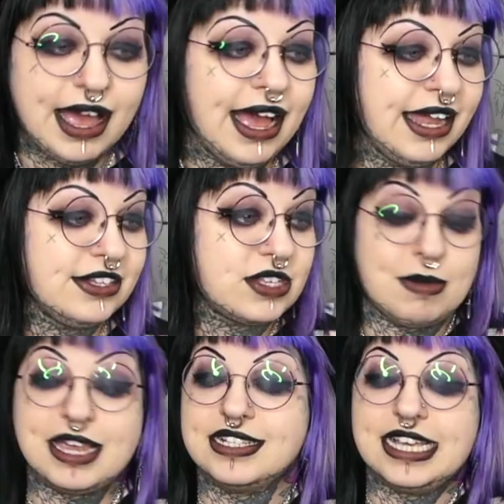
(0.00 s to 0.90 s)
And so I
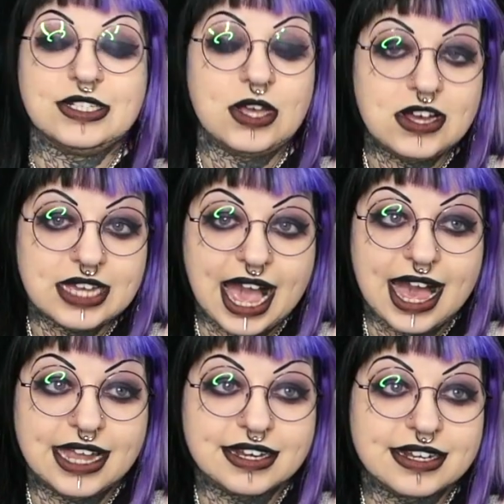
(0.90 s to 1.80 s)
made a TikTok
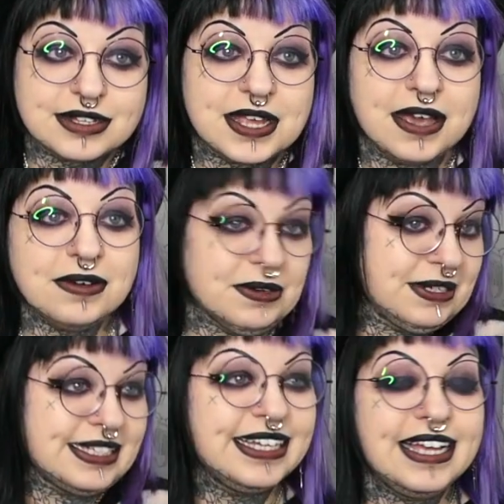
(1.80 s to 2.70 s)
and I was like, oh,
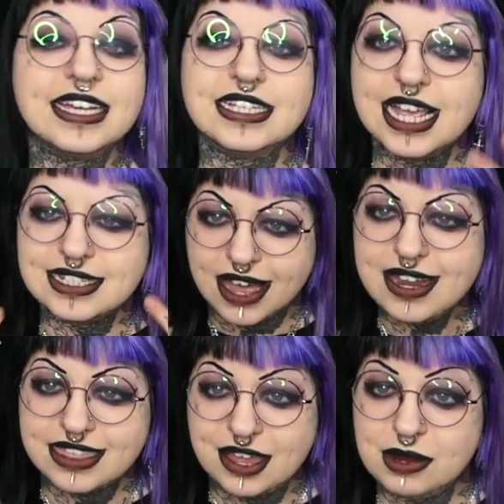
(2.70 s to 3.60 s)
because that's
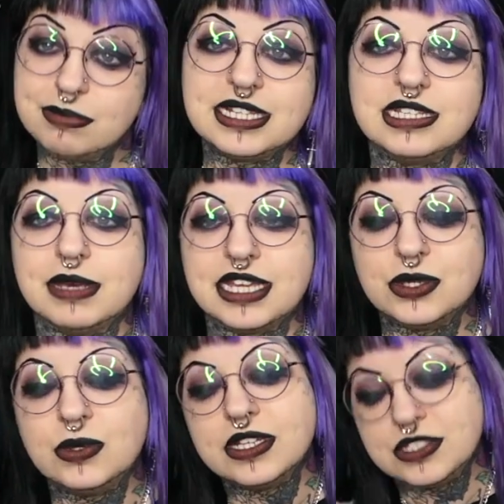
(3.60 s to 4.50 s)
kind of therapy to me.
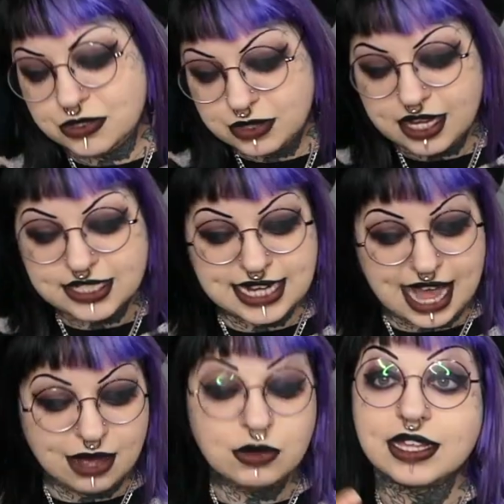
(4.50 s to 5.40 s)
Talking to you guys
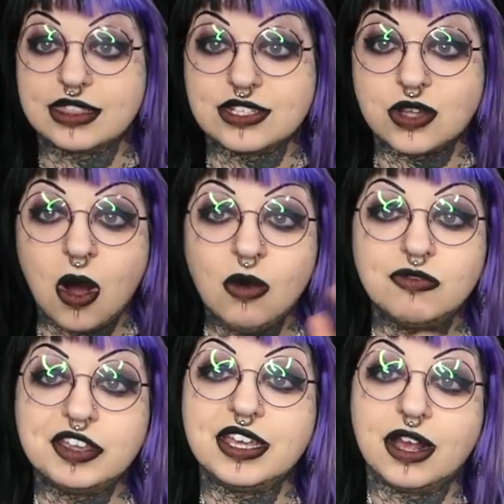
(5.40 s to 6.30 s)
now, like this whole
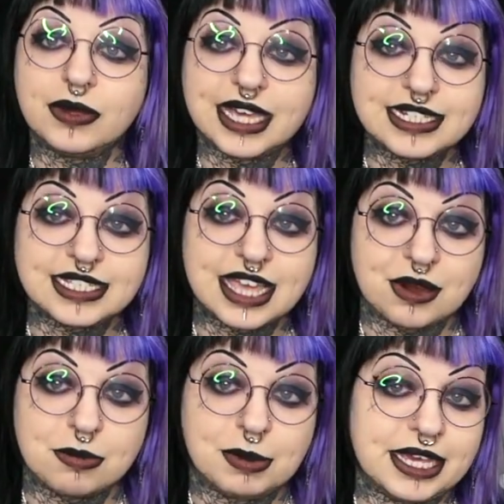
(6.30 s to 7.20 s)
video is
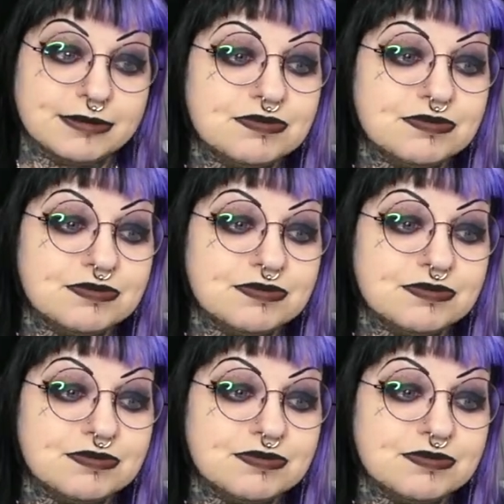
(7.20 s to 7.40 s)
therapy.